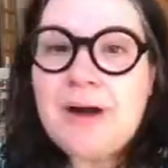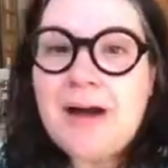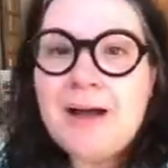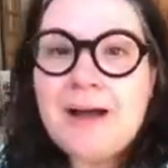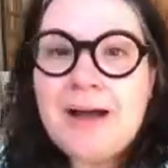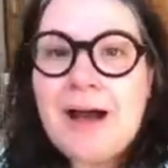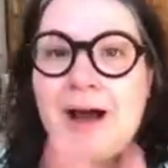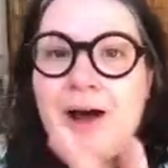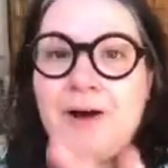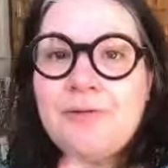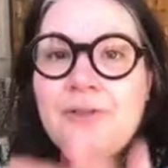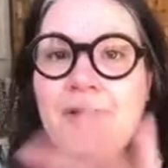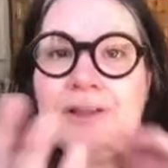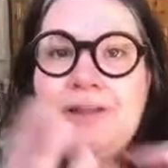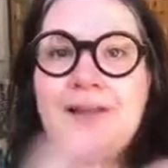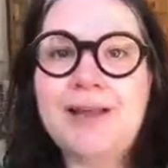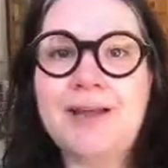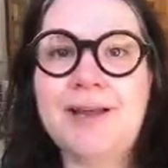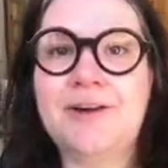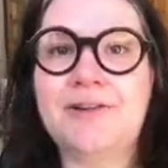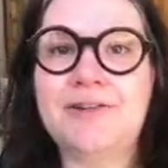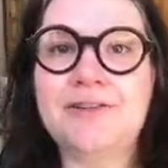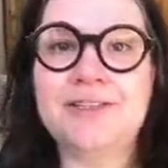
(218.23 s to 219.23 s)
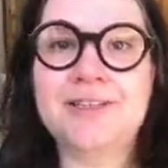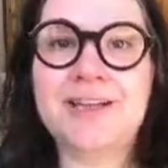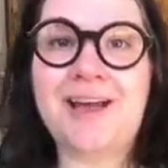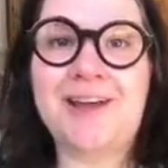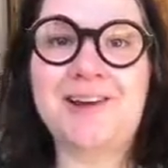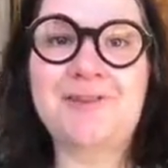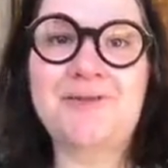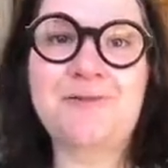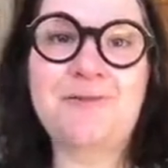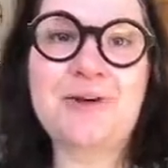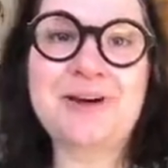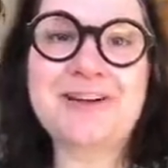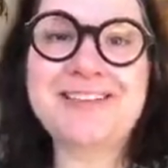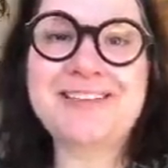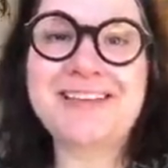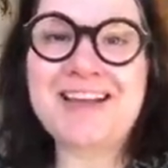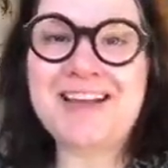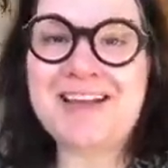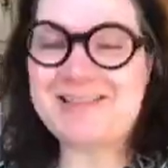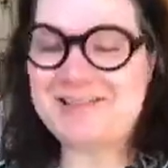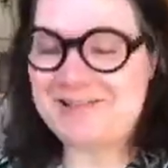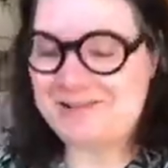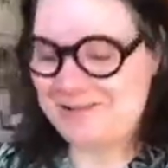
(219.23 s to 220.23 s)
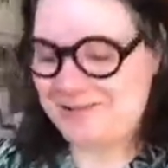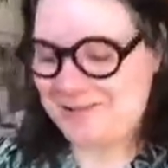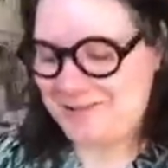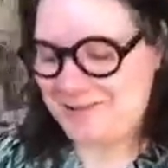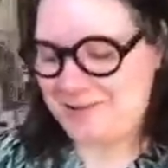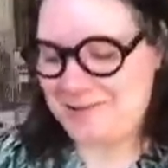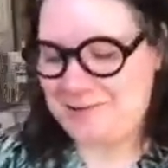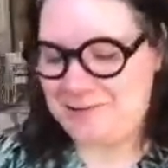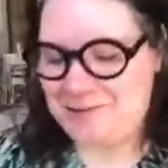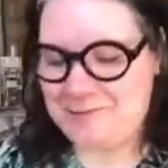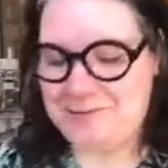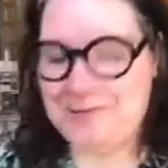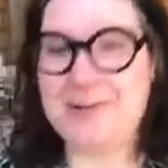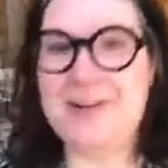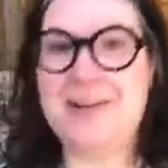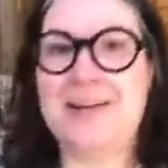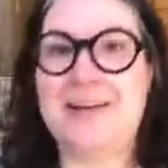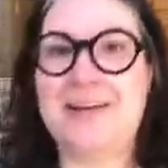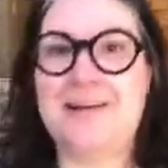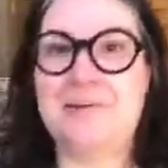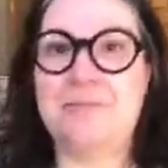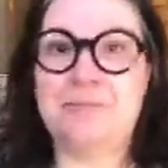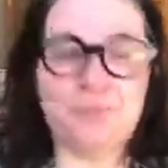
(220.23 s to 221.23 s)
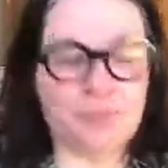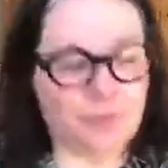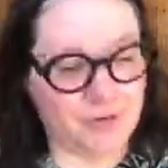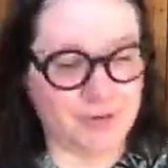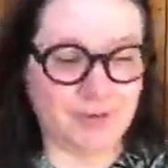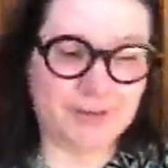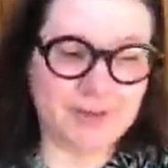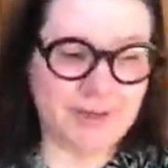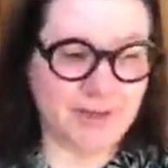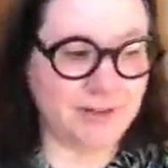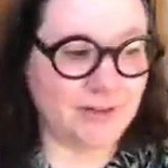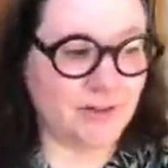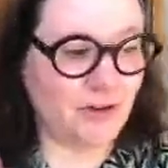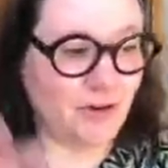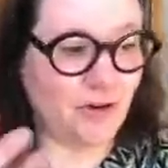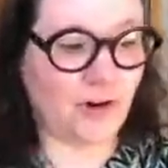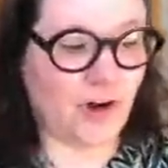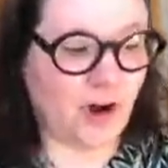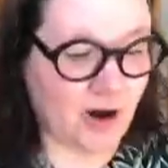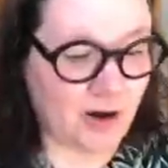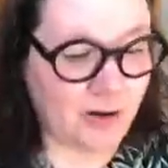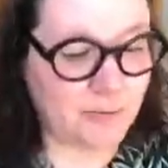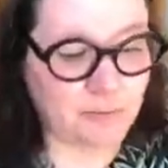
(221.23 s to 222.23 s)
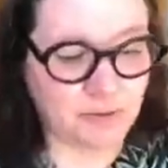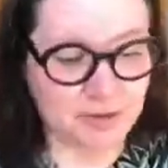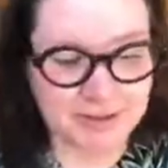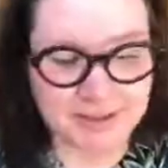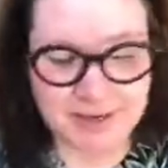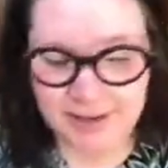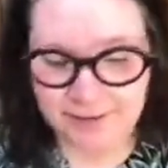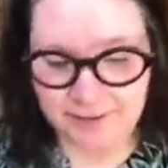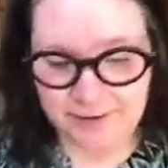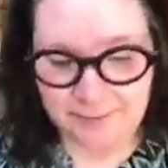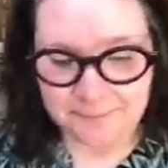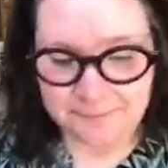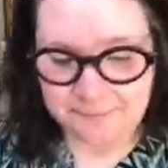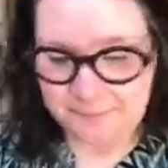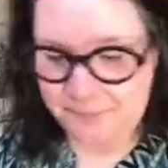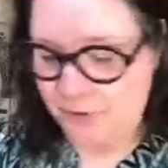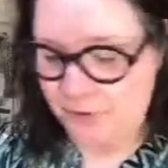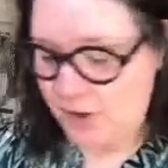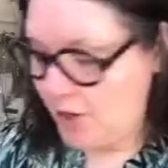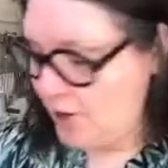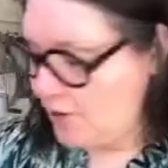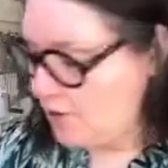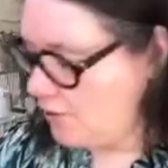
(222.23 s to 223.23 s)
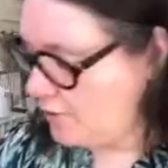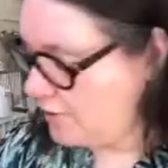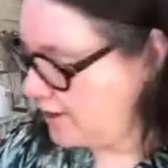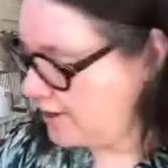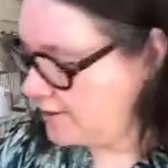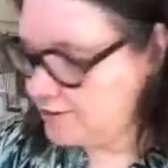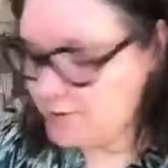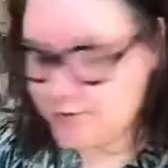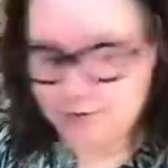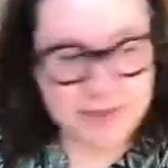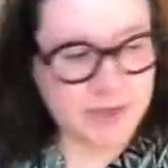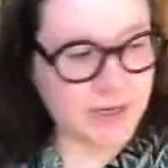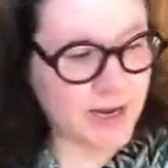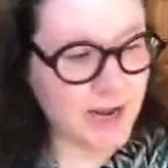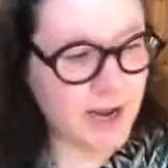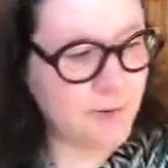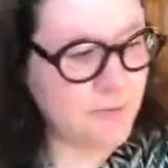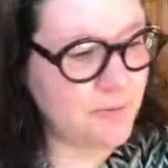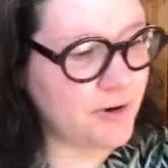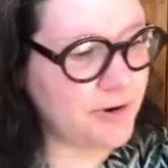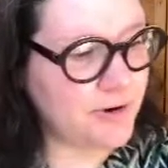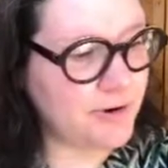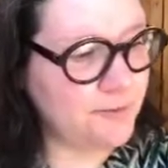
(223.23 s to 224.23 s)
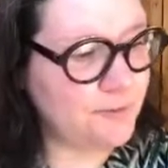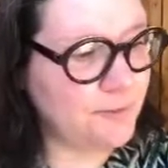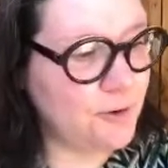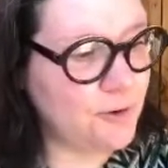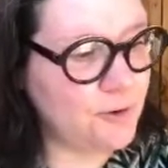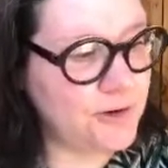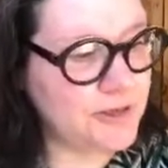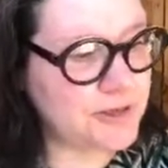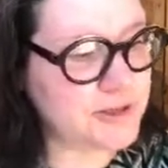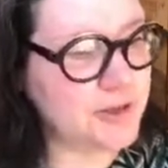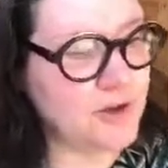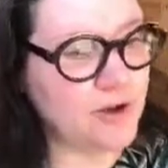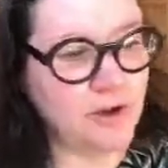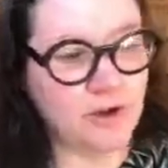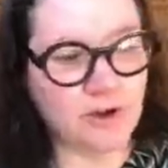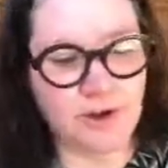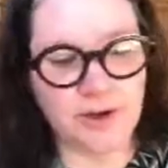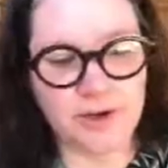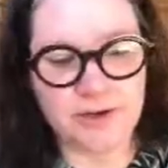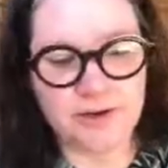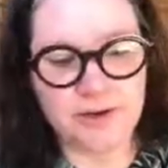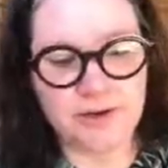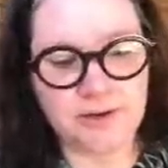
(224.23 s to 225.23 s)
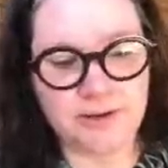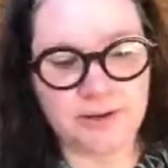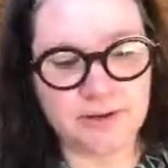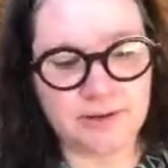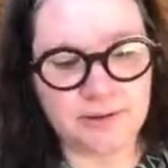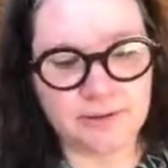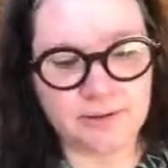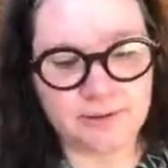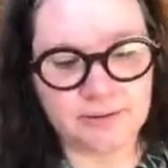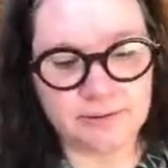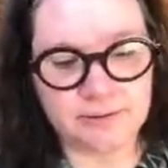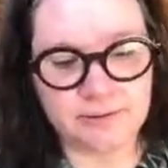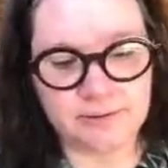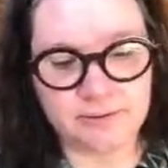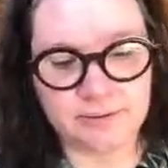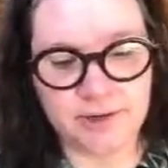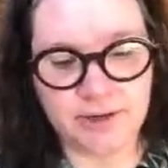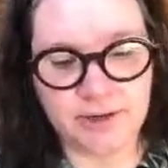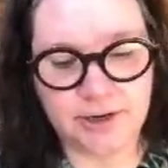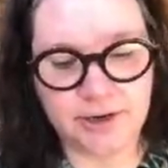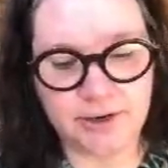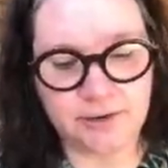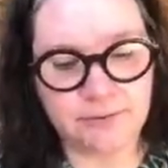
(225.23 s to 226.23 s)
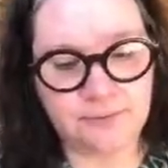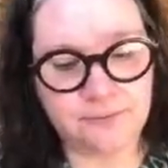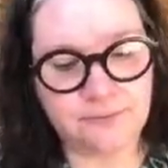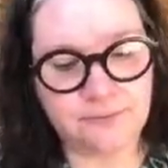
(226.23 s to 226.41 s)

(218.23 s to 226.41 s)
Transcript: how the layers kind of work together to go get your card put together. Okay, so today we're going to focus on, where'd it go?